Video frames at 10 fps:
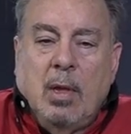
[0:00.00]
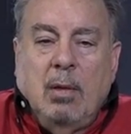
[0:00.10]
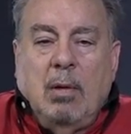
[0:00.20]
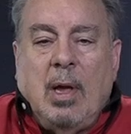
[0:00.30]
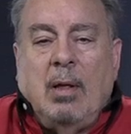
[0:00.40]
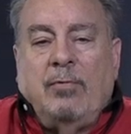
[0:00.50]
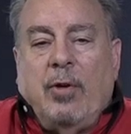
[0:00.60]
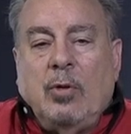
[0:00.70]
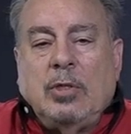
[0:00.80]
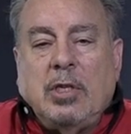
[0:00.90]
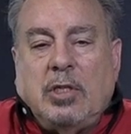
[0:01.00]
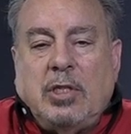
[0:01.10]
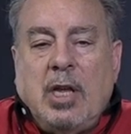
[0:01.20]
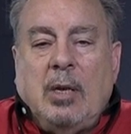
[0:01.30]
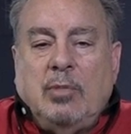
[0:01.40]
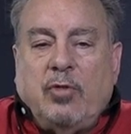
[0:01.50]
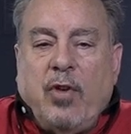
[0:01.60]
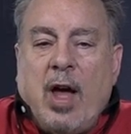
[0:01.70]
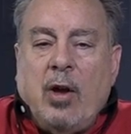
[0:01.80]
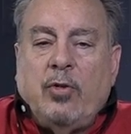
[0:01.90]
Well, folks, it seems
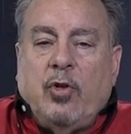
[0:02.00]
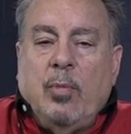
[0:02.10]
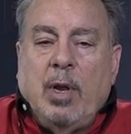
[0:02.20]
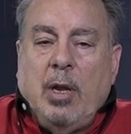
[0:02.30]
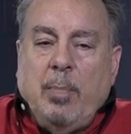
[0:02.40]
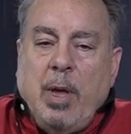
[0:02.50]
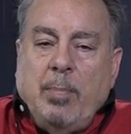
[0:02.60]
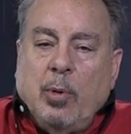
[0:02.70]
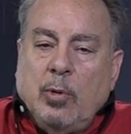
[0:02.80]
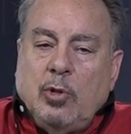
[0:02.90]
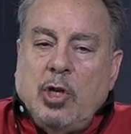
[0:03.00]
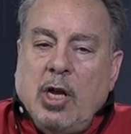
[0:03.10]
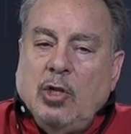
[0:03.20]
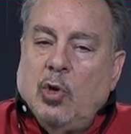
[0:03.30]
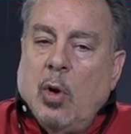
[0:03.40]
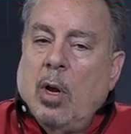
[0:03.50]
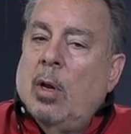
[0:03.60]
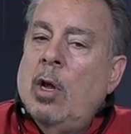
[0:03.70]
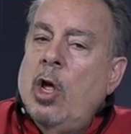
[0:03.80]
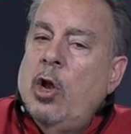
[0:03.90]
far too many people who change oil